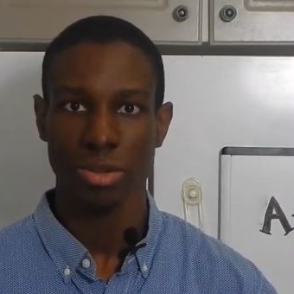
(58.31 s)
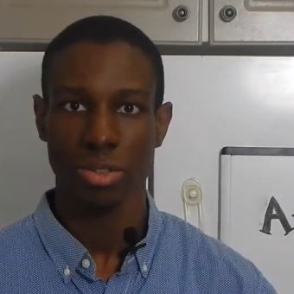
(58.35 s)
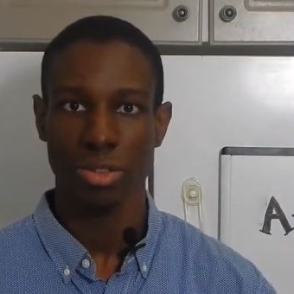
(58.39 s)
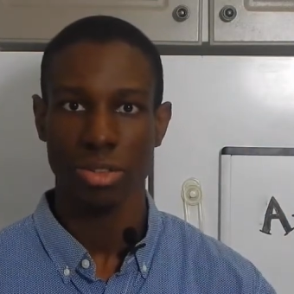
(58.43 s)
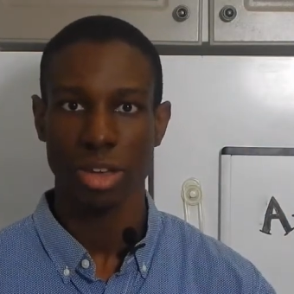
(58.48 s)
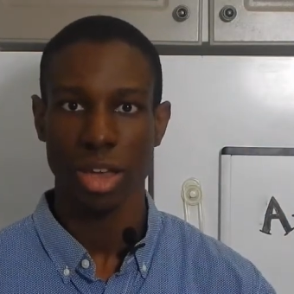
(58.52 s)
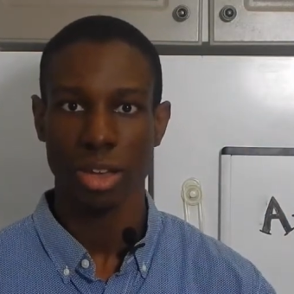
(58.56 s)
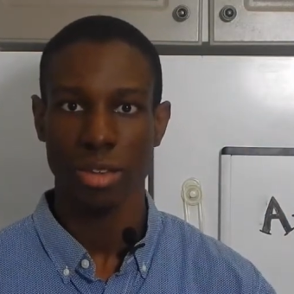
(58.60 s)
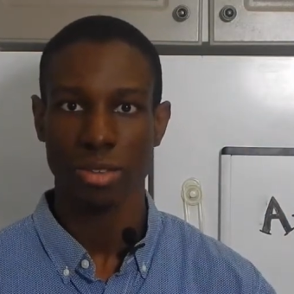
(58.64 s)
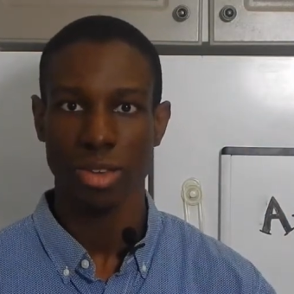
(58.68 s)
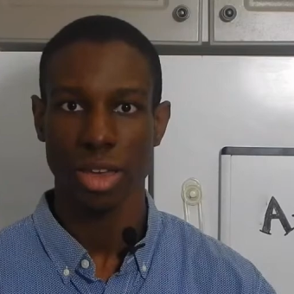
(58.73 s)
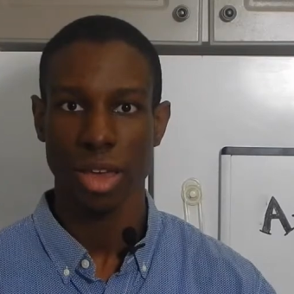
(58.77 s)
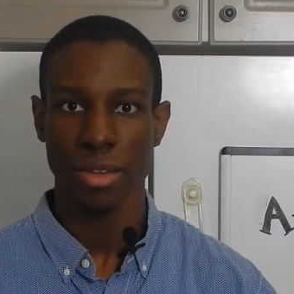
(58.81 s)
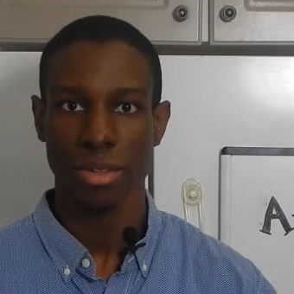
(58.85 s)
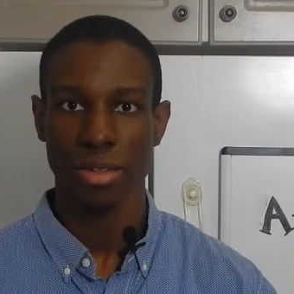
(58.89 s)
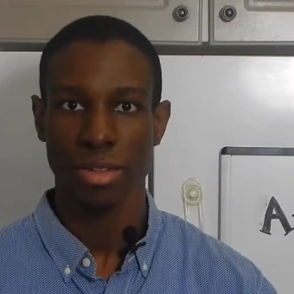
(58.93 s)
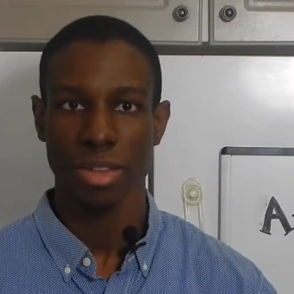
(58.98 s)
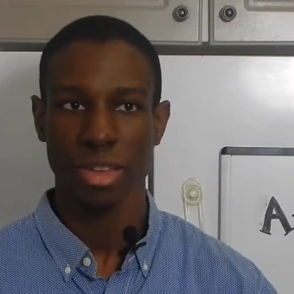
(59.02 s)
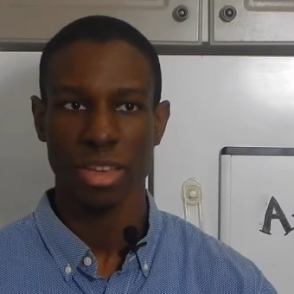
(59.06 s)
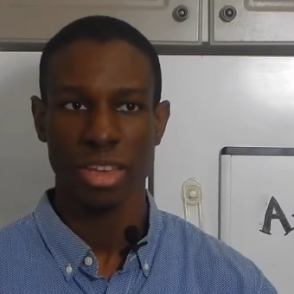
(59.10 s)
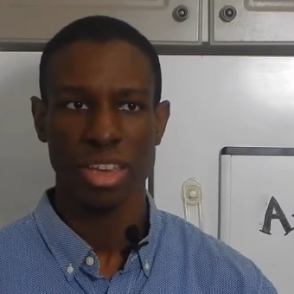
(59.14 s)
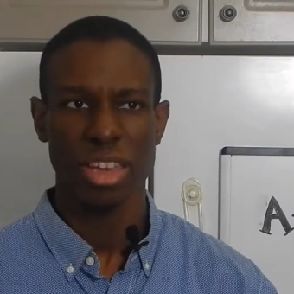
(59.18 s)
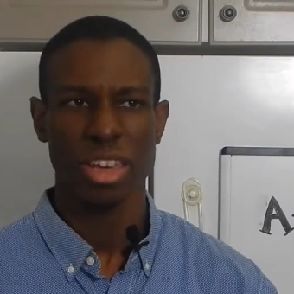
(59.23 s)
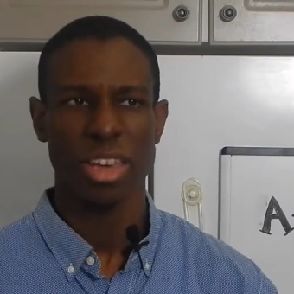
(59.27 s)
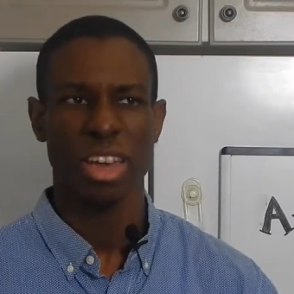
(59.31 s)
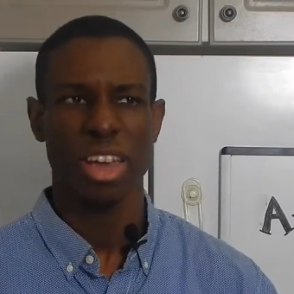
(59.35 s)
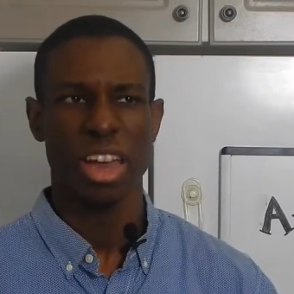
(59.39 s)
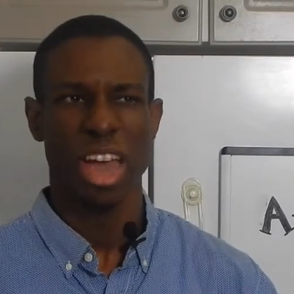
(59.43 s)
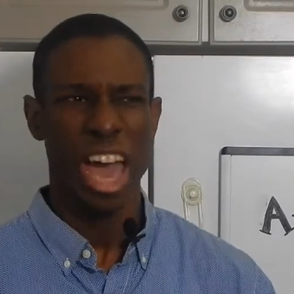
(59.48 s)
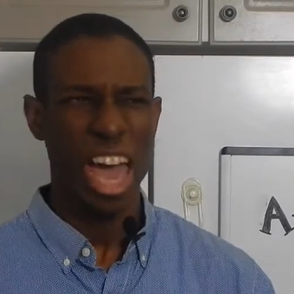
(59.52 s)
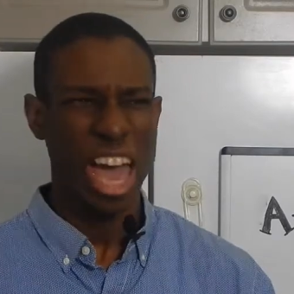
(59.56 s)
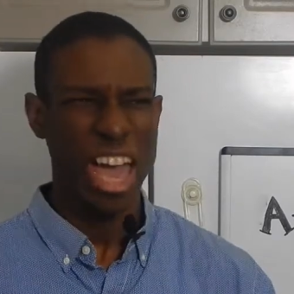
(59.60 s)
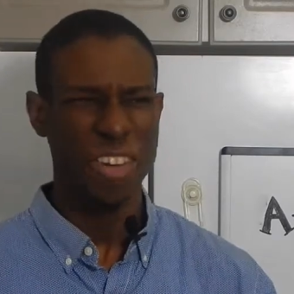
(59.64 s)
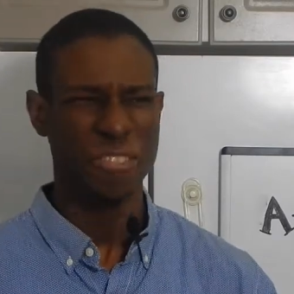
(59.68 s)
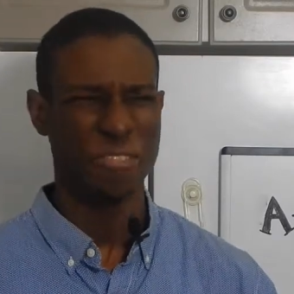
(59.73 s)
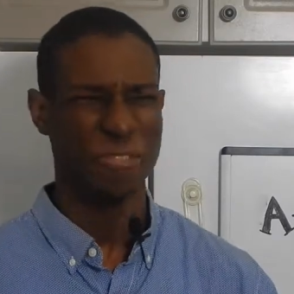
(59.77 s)
shouts out,
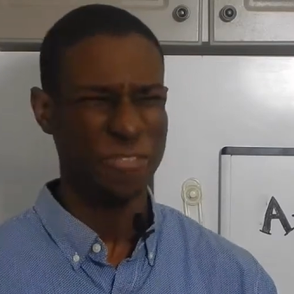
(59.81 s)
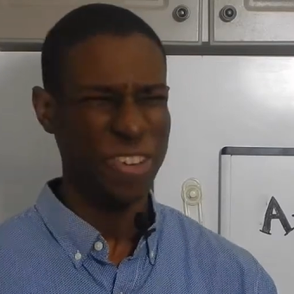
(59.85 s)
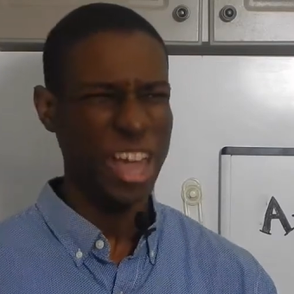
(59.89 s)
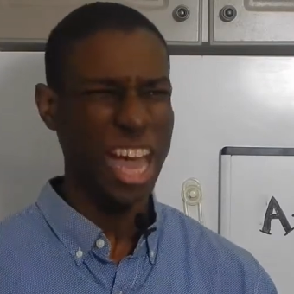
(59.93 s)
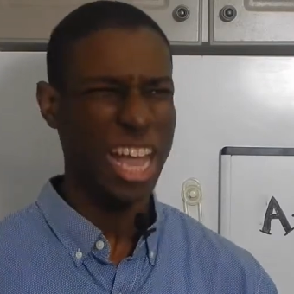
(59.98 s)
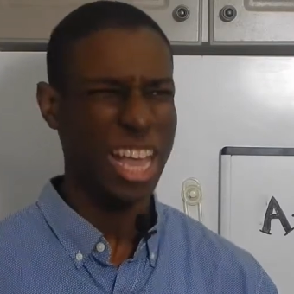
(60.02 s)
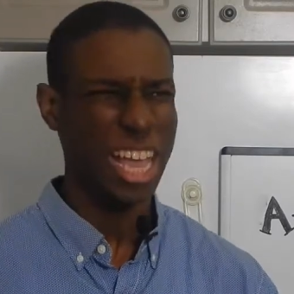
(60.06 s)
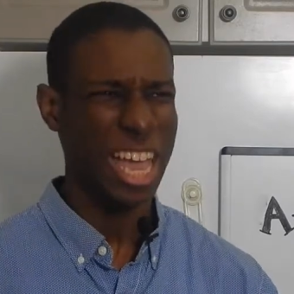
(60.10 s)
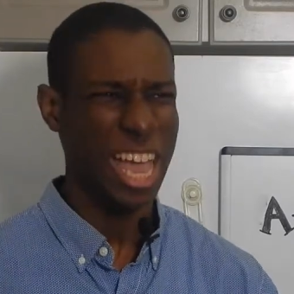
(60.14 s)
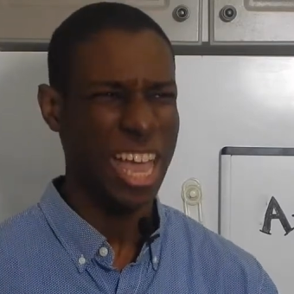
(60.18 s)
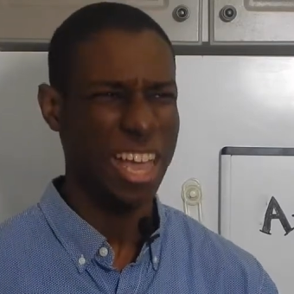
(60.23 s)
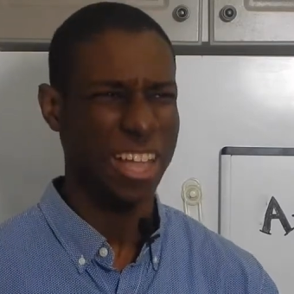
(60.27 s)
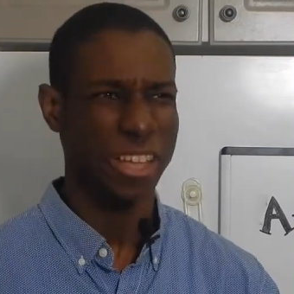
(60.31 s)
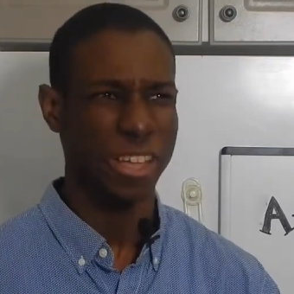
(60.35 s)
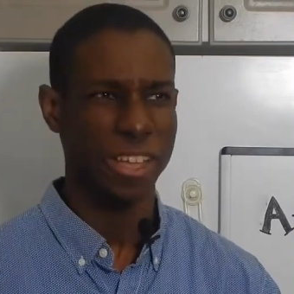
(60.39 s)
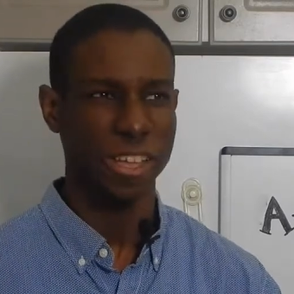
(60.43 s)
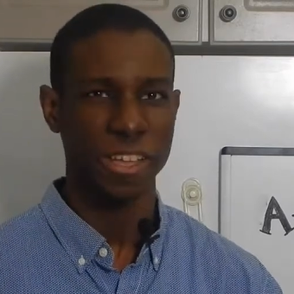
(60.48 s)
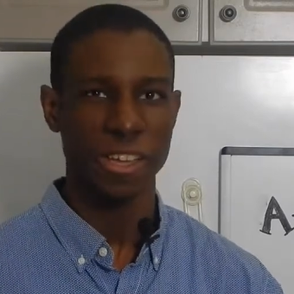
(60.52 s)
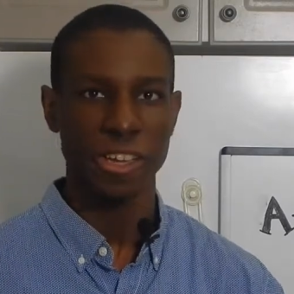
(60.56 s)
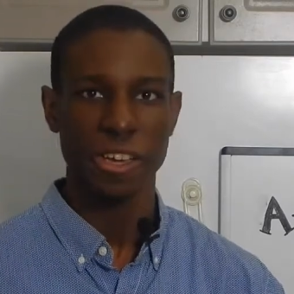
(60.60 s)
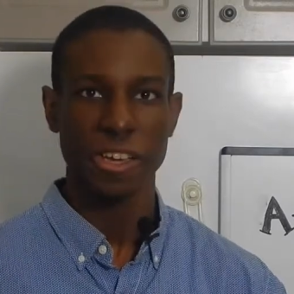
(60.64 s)
"Hey, fathead!"